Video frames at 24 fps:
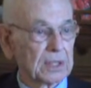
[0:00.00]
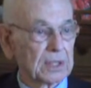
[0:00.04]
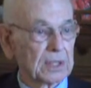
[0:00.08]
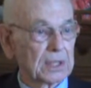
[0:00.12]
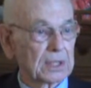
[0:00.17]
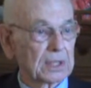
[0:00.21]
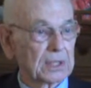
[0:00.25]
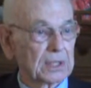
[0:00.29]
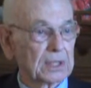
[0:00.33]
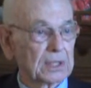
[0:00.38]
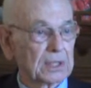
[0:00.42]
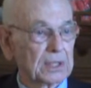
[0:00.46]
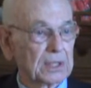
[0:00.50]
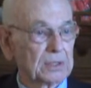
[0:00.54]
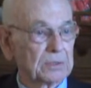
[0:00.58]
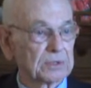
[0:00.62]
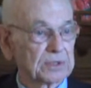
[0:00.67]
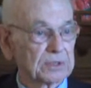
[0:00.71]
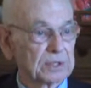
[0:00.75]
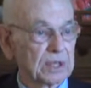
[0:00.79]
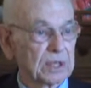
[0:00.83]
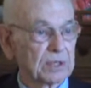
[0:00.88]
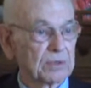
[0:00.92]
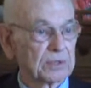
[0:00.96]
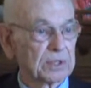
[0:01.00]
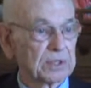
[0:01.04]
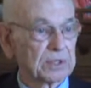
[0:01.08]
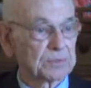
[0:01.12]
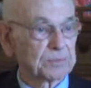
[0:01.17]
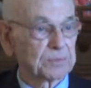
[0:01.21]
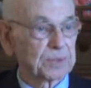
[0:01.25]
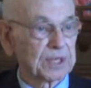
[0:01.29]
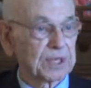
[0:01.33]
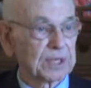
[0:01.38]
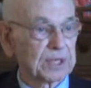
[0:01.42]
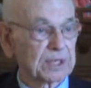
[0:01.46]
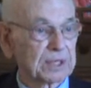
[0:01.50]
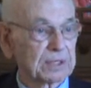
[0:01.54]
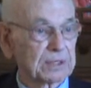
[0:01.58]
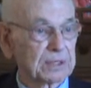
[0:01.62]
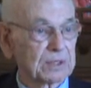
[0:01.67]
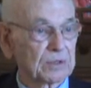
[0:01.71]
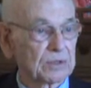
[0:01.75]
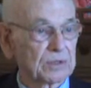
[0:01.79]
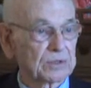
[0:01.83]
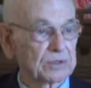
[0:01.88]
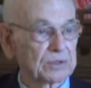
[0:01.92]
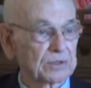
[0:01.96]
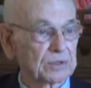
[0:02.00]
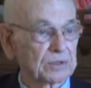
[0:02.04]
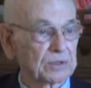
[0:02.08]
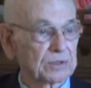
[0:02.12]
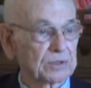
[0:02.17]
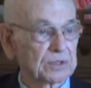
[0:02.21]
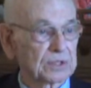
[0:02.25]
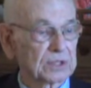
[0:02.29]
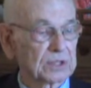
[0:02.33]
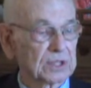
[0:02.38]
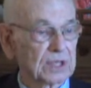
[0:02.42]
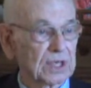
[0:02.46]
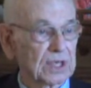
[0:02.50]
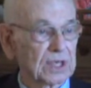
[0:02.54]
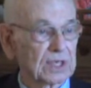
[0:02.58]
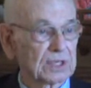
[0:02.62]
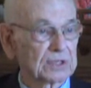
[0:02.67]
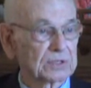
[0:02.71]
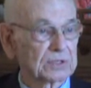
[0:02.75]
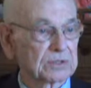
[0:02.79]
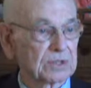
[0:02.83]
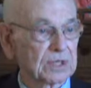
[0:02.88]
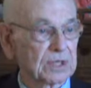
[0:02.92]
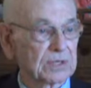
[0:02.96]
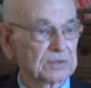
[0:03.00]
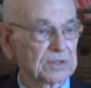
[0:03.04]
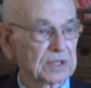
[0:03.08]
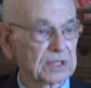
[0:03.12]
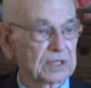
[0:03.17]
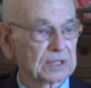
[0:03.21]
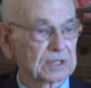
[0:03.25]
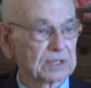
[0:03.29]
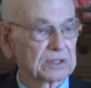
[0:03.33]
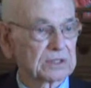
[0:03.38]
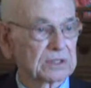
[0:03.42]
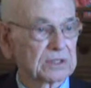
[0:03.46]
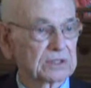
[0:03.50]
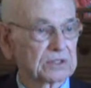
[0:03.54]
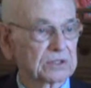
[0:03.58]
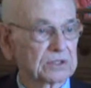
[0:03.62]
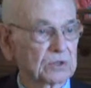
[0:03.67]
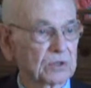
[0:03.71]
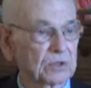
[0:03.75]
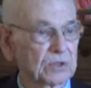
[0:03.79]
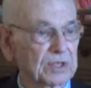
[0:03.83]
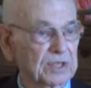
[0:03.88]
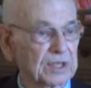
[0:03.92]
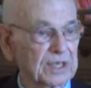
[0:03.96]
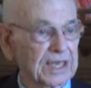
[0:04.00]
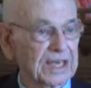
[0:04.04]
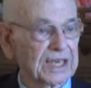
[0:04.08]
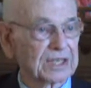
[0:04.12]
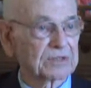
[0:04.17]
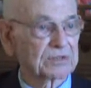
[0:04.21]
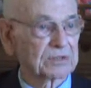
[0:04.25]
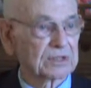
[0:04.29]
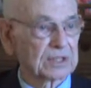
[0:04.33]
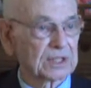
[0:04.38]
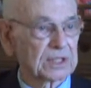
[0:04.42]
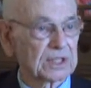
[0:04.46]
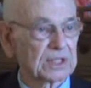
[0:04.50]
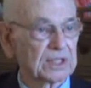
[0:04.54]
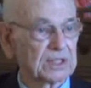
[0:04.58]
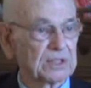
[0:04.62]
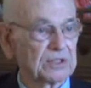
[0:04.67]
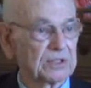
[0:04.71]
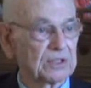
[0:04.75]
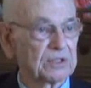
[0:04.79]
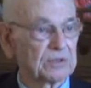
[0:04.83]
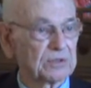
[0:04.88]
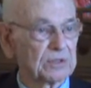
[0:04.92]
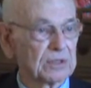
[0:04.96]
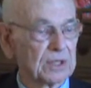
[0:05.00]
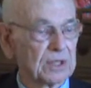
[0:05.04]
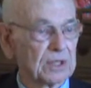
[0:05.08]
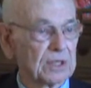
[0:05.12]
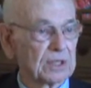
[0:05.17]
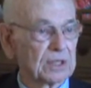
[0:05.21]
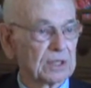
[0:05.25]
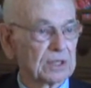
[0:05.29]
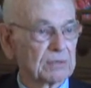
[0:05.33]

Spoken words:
And he was always proud of North Georgia College, so I think it's just sort of natural that he knew